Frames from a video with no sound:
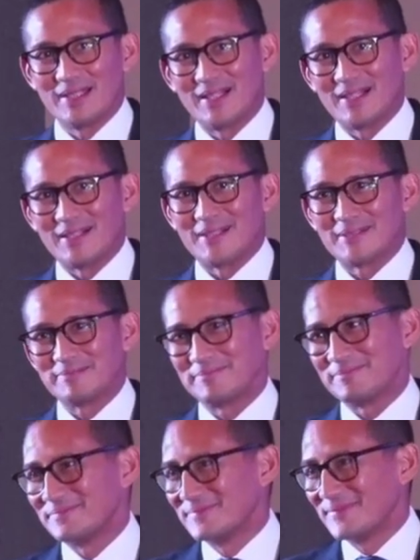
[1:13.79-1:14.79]
Um,
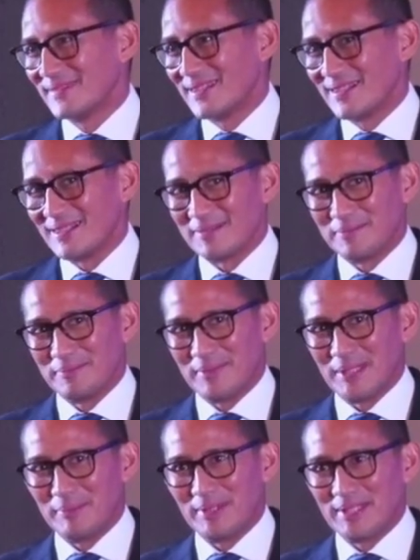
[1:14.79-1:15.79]

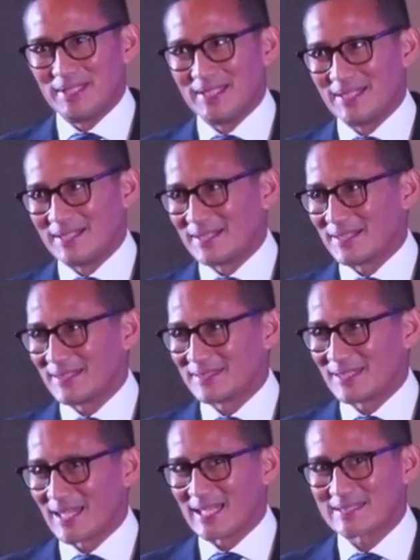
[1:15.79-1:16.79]
maybe uh,
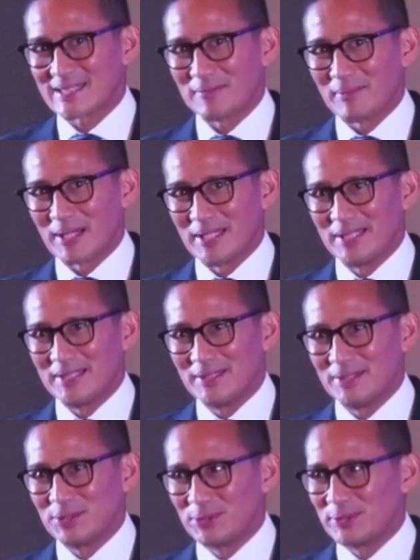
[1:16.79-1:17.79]
the last time I
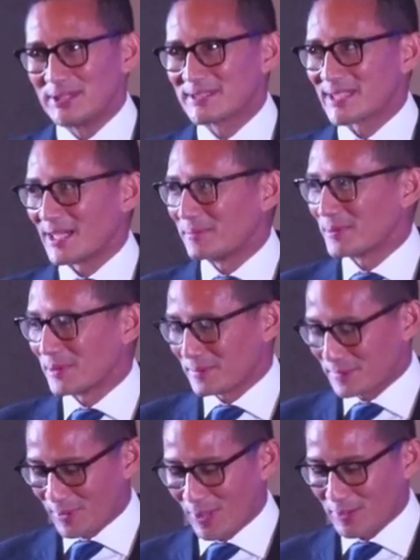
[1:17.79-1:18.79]
do this type
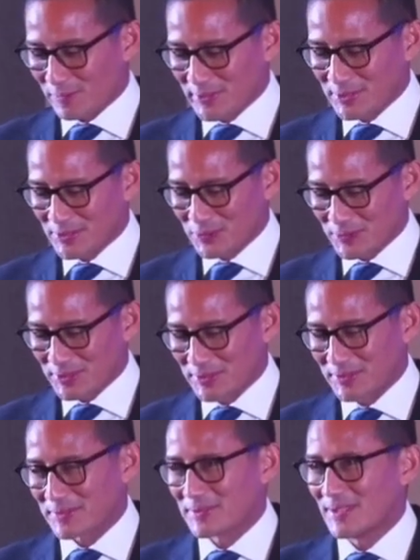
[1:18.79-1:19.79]
of conference
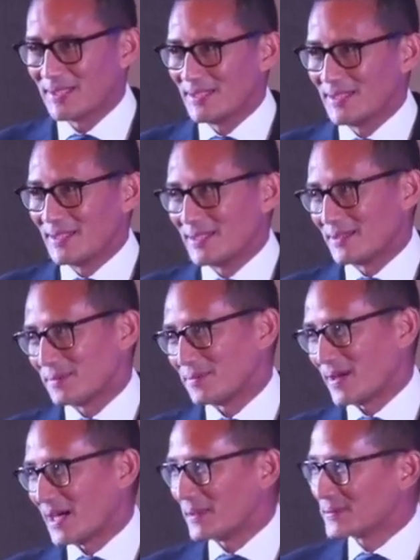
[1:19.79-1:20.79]
was
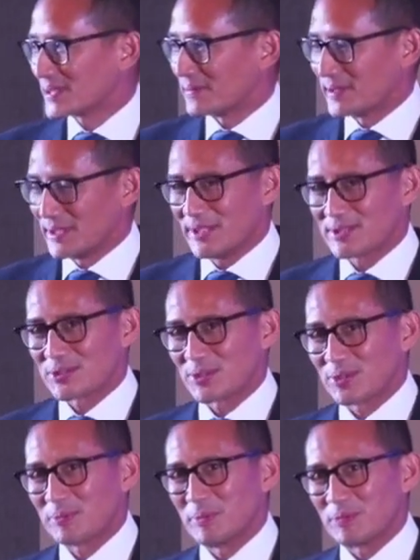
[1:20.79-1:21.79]
five, seven years
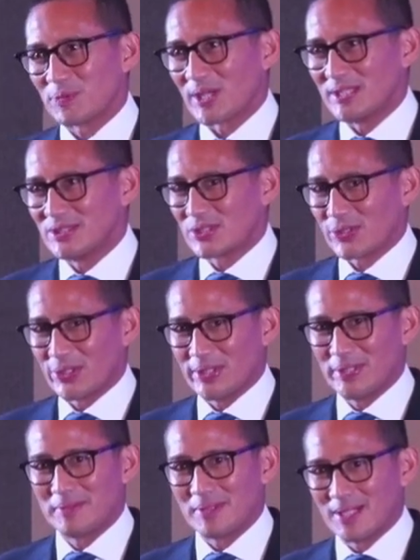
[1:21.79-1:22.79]
ago before I
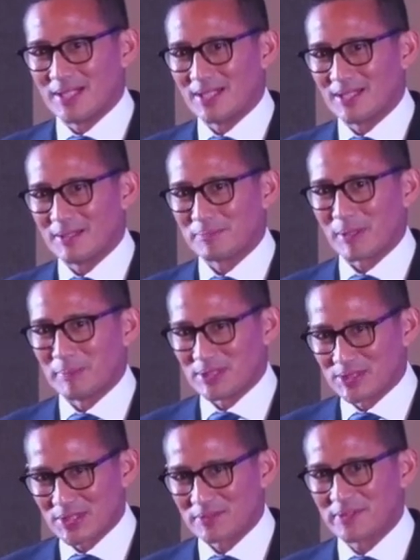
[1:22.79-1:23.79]
joined uh, public
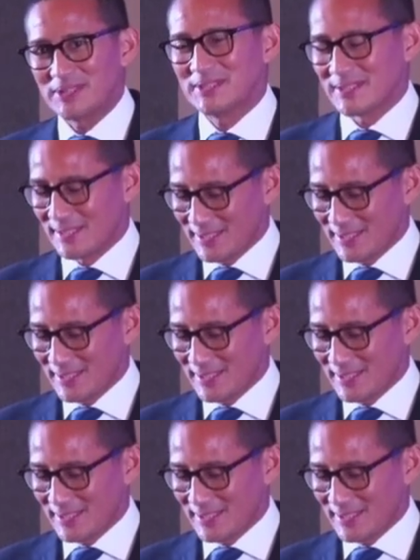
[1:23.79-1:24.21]
service.